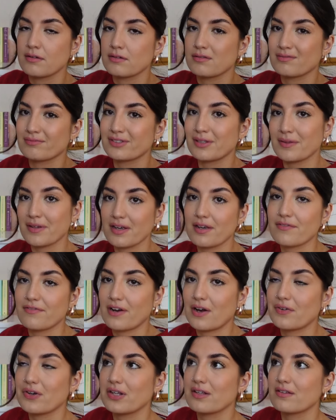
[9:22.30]
something I
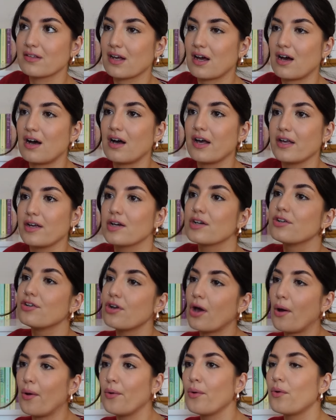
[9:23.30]
found is I
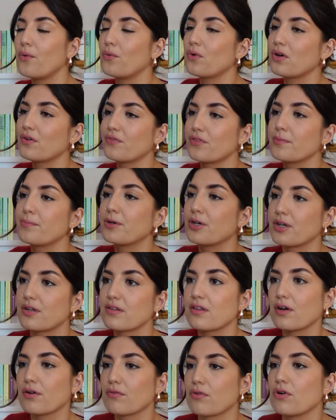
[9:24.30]
know all of the books
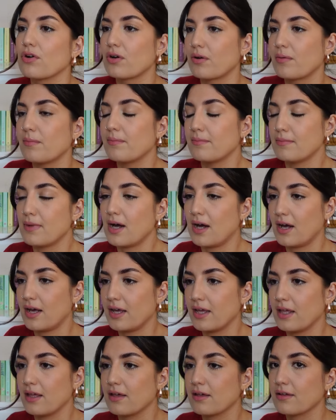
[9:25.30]
that are on
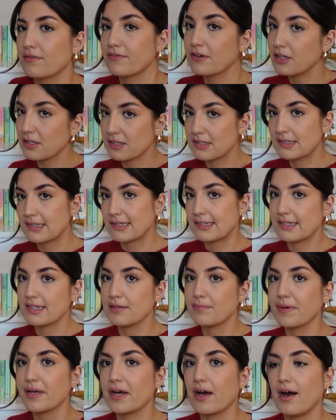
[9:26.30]
my fantasy
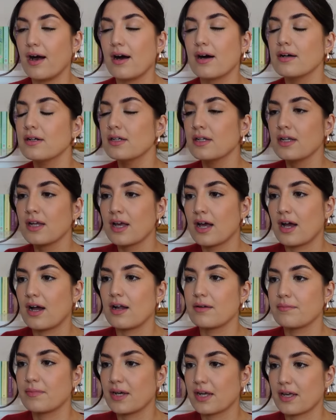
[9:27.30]
TBR
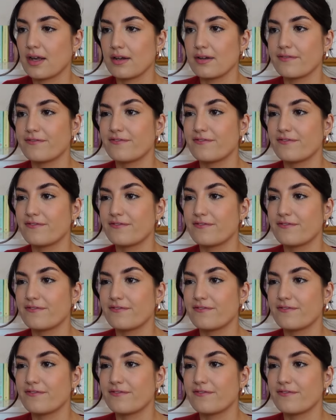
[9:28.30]
and my kind of